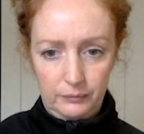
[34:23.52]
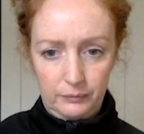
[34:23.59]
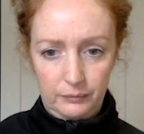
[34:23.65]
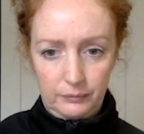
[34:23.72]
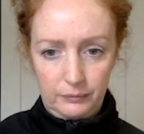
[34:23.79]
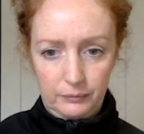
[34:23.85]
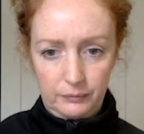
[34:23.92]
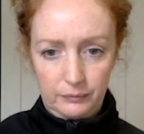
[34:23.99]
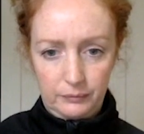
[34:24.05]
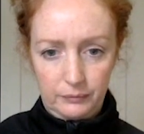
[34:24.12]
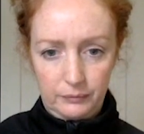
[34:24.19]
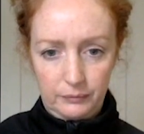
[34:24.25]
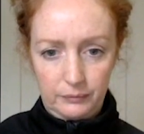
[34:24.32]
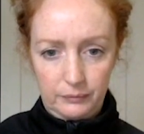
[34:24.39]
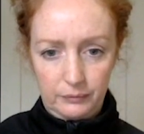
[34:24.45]

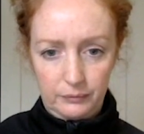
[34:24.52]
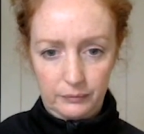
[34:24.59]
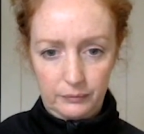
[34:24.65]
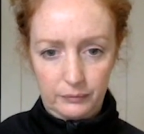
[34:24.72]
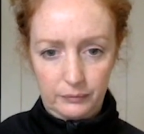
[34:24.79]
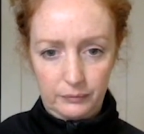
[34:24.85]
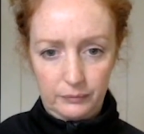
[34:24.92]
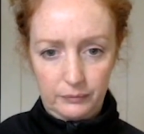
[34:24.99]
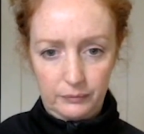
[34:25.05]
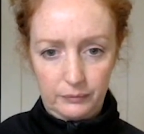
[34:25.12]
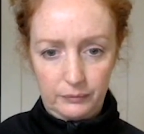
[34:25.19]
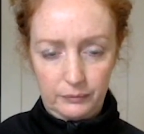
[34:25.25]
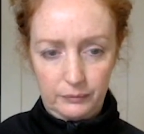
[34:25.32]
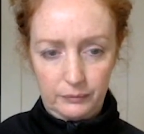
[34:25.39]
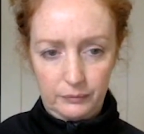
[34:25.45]

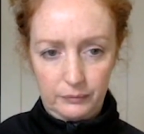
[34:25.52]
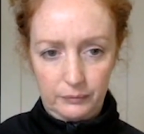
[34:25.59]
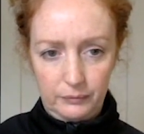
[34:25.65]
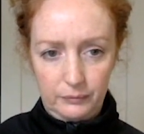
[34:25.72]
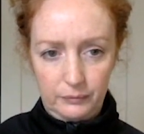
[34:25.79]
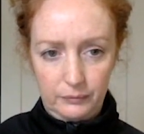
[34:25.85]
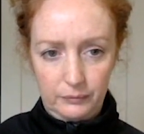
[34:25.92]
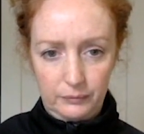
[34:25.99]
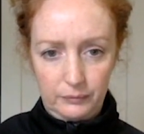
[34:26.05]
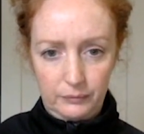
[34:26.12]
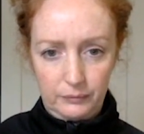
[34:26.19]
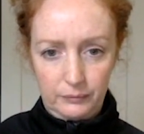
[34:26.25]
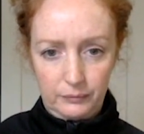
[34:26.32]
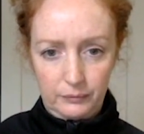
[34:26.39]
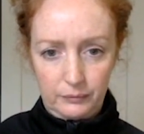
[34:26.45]

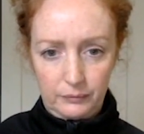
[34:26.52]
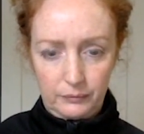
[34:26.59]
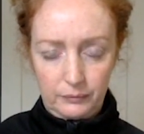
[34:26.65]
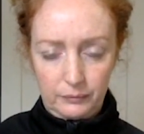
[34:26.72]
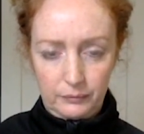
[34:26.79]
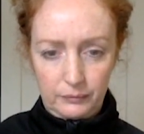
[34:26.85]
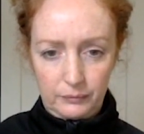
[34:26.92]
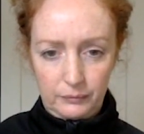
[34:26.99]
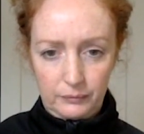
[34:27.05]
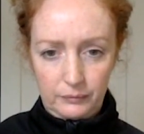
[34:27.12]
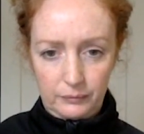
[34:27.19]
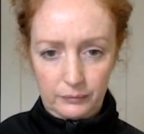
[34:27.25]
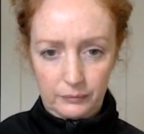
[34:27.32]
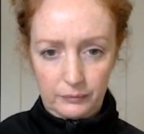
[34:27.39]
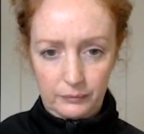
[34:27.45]

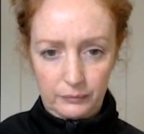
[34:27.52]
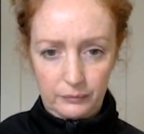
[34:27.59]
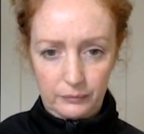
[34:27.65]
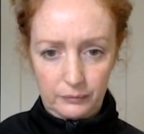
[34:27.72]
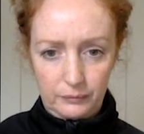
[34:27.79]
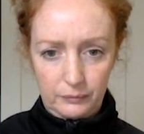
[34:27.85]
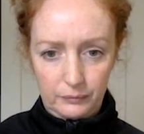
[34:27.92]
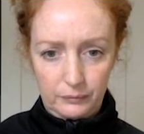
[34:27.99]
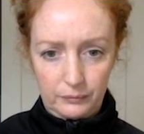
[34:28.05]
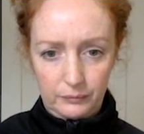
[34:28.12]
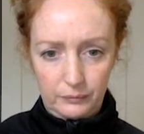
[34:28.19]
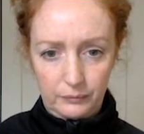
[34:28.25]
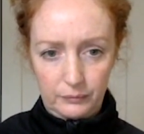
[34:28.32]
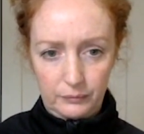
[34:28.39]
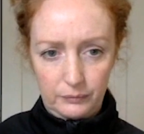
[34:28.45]

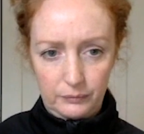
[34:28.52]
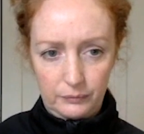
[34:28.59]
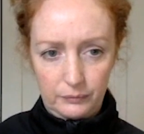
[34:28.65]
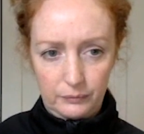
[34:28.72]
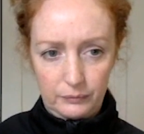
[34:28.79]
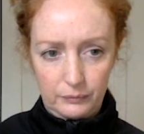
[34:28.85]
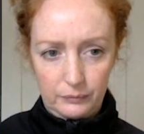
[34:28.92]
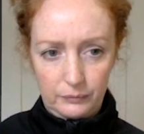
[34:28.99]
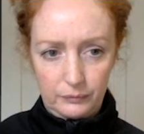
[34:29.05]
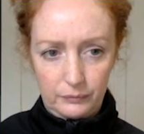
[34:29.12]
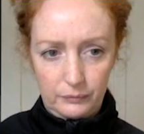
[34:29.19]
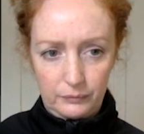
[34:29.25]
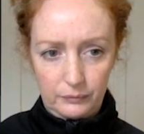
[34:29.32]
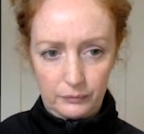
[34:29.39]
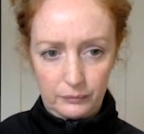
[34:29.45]

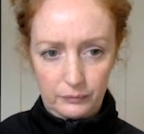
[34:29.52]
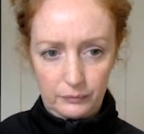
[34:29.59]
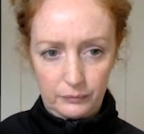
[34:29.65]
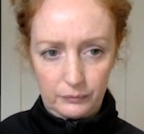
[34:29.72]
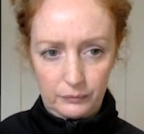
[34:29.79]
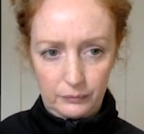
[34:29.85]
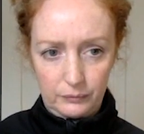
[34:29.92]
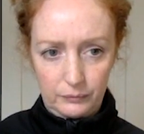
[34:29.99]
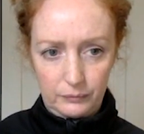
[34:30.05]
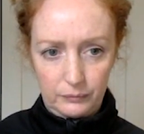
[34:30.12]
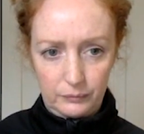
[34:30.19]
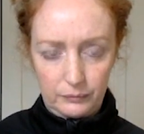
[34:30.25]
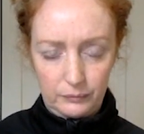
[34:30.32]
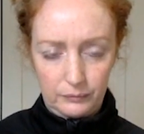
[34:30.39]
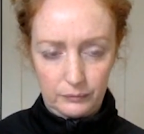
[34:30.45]

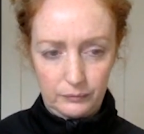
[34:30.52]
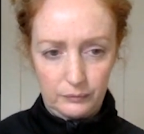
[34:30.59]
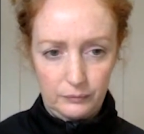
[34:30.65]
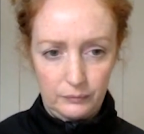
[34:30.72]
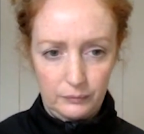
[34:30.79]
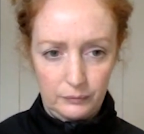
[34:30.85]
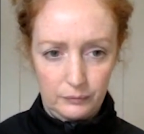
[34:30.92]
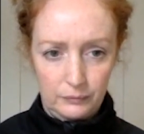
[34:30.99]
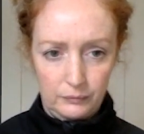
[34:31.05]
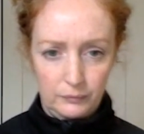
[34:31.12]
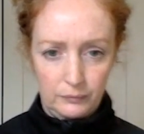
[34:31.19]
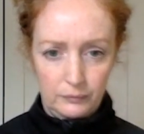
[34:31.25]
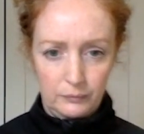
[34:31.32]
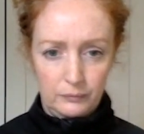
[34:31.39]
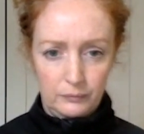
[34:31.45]
(not speaking)